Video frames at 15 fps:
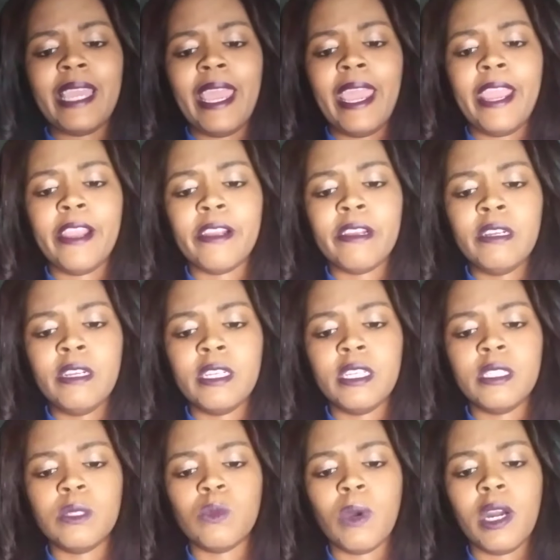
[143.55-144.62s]
hair
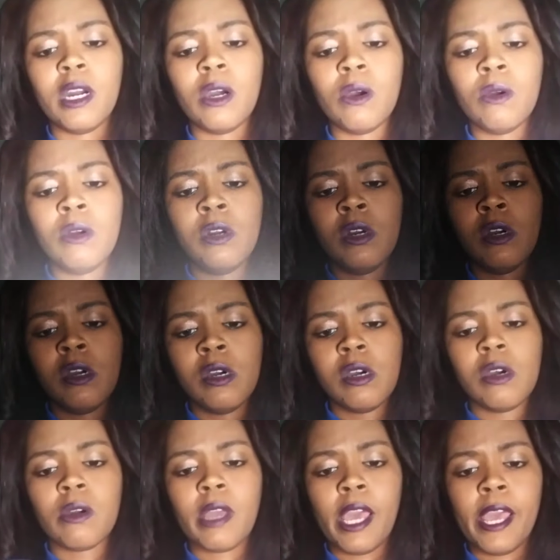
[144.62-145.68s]
as well,
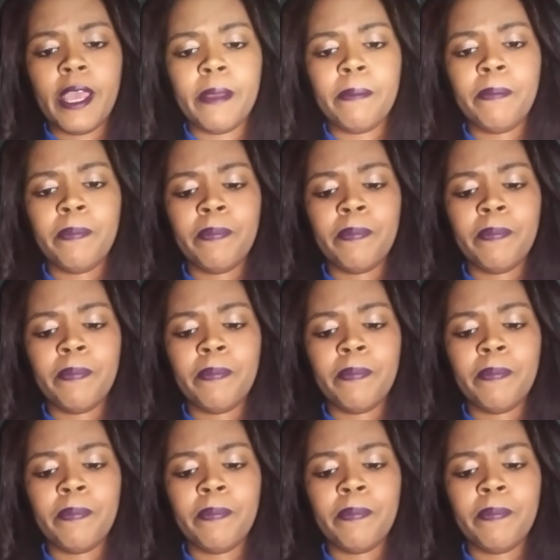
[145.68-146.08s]
okay?